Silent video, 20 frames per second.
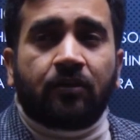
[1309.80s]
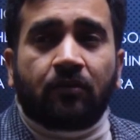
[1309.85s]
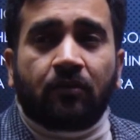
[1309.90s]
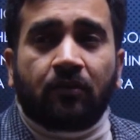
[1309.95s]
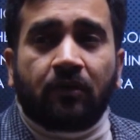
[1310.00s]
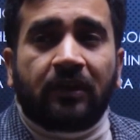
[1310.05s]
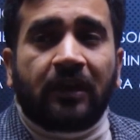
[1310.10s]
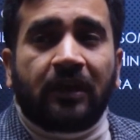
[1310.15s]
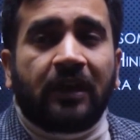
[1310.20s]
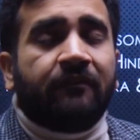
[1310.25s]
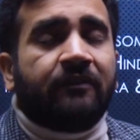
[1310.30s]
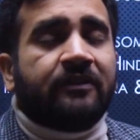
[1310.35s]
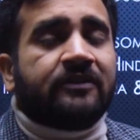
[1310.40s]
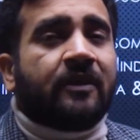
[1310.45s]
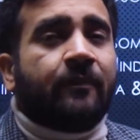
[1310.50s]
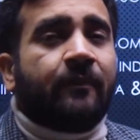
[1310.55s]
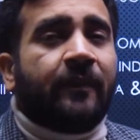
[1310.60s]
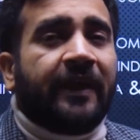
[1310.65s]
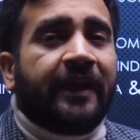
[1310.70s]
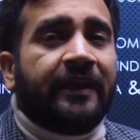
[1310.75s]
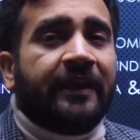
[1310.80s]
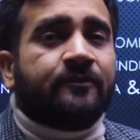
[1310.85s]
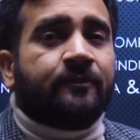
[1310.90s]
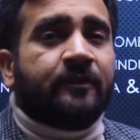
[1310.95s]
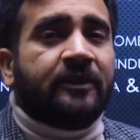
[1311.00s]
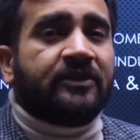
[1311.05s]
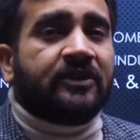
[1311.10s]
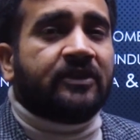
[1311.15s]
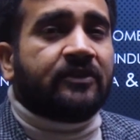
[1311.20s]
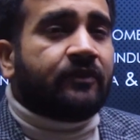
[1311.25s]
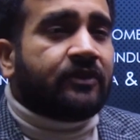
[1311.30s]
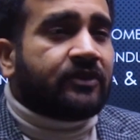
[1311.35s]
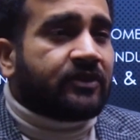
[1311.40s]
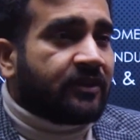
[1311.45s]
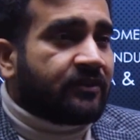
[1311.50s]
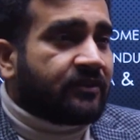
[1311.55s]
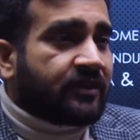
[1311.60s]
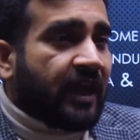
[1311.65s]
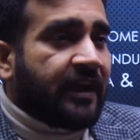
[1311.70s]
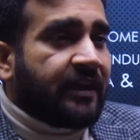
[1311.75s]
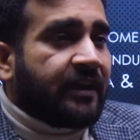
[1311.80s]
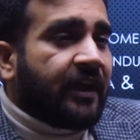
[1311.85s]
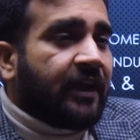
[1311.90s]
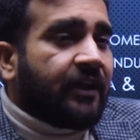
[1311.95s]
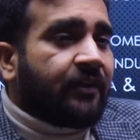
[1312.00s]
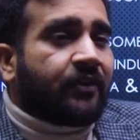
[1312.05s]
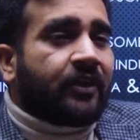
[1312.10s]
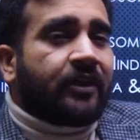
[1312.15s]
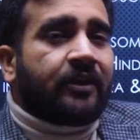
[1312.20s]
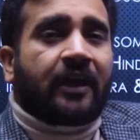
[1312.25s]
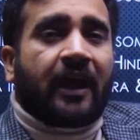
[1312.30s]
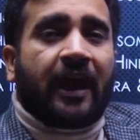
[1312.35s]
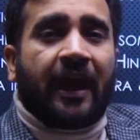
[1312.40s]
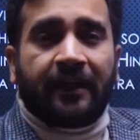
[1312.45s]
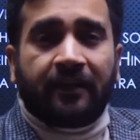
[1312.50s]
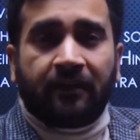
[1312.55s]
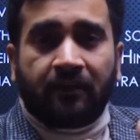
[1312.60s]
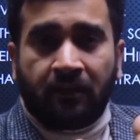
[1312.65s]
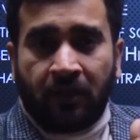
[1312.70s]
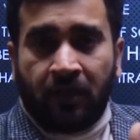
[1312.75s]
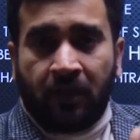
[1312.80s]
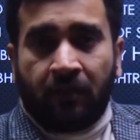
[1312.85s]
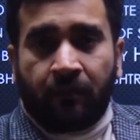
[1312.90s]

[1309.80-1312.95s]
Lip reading: deliver some hate speeches which incite hatred and